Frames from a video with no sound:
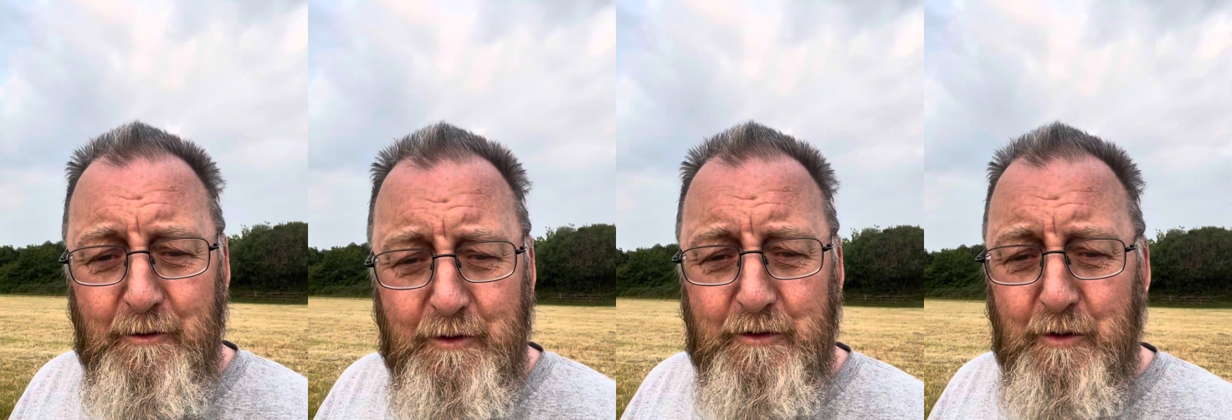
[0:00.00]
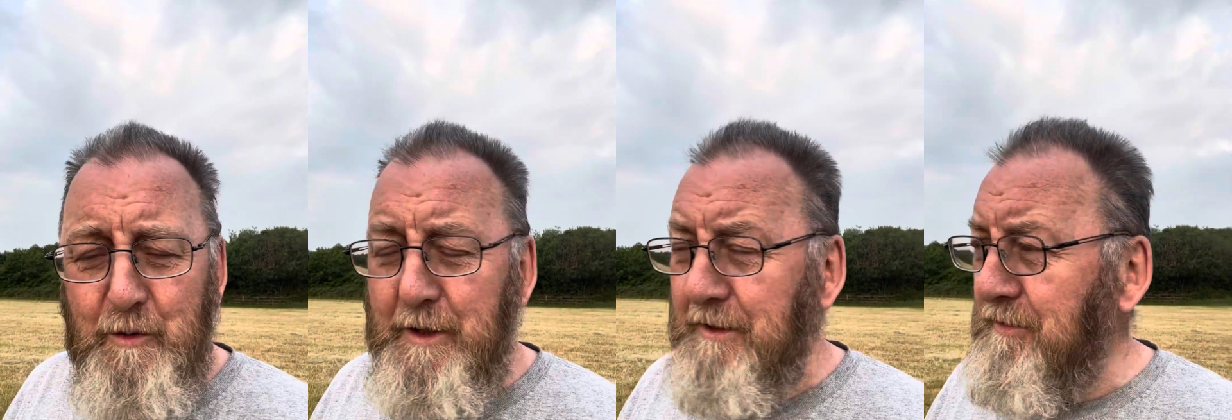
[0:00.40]
the
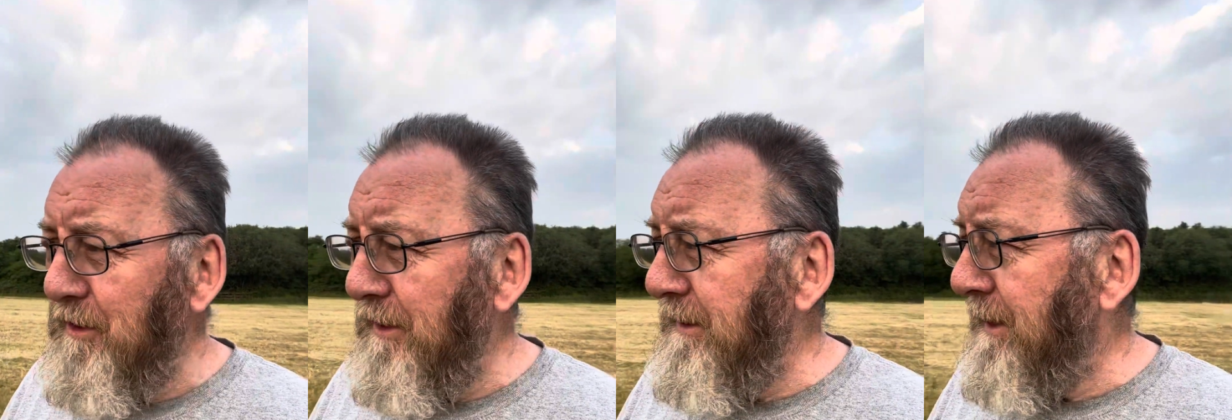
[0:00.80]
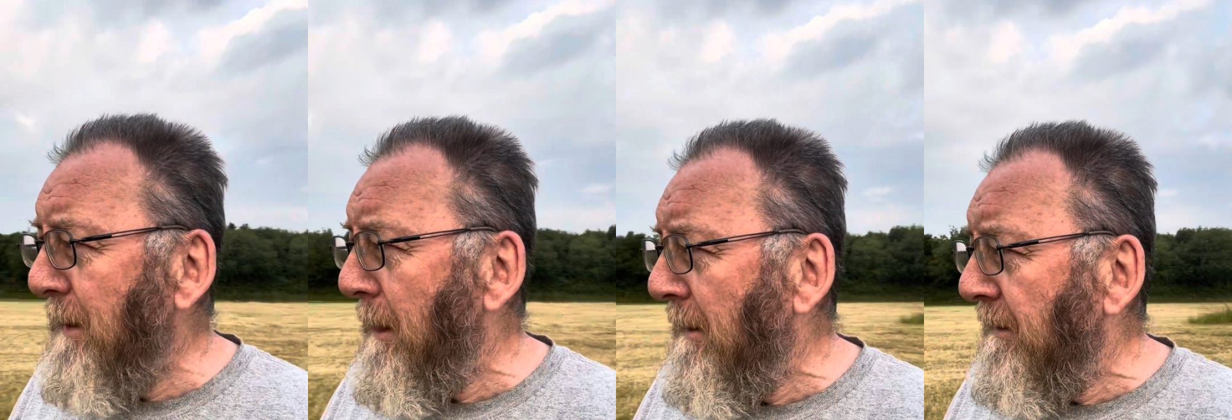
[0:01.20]
story, if you like.
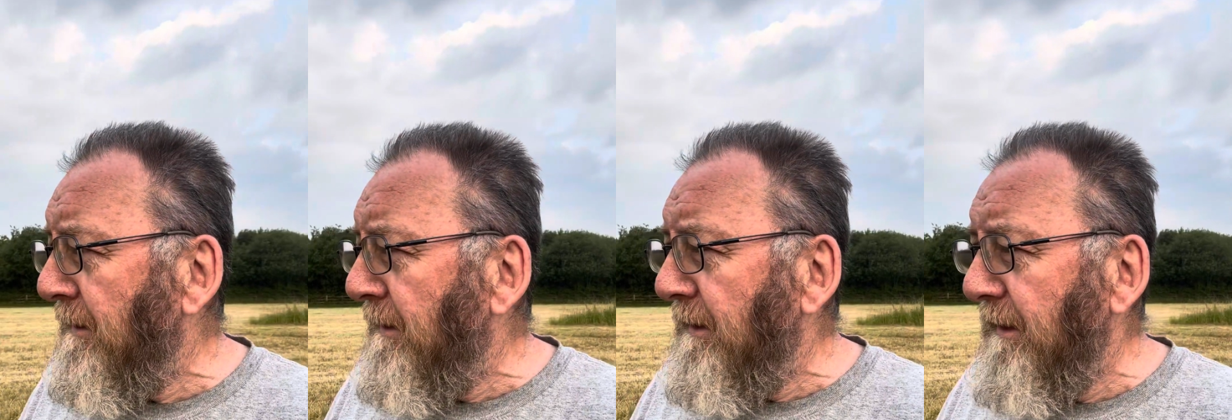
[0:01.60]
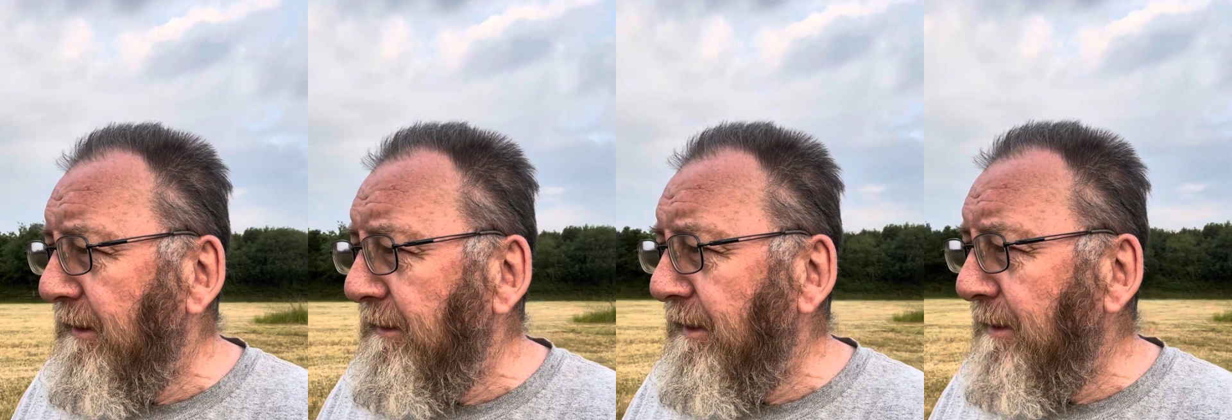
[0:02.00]

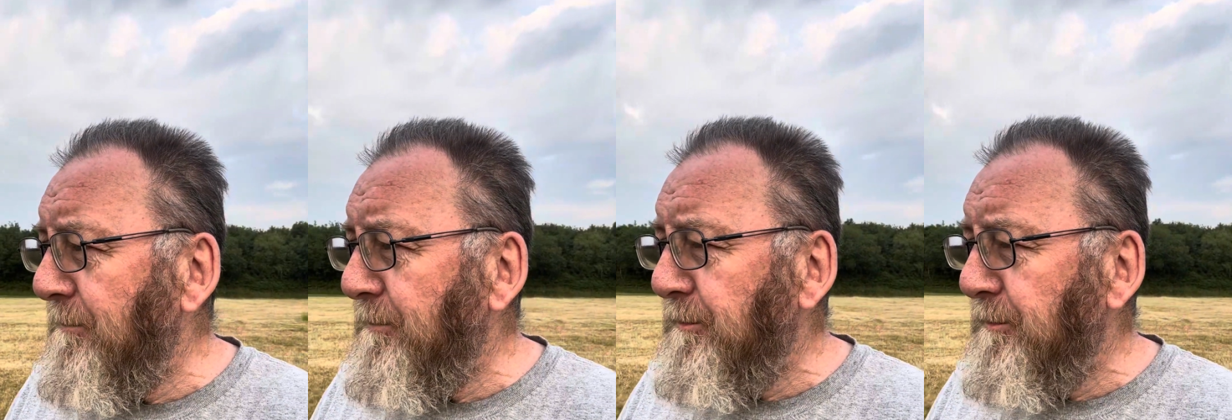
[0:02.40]
And um,